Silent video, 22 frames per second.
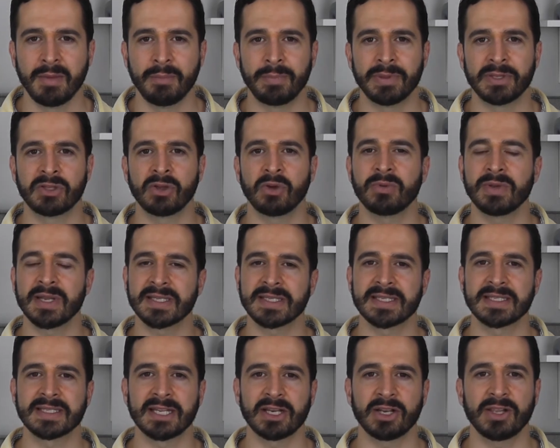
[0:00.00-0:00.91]
but don't
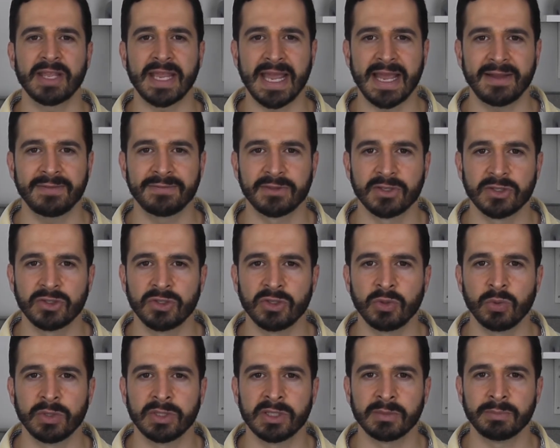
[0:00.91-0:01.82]
necessarily have to
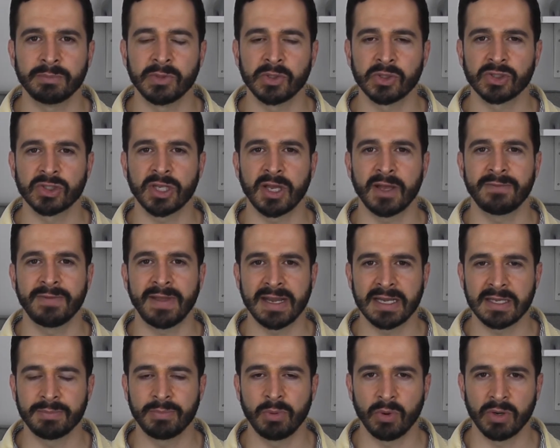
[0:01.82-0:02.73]
do with the MuleSoft
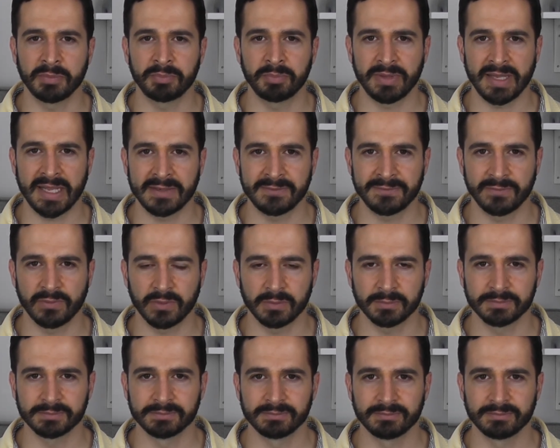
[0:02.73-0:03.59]
Anypoint platform.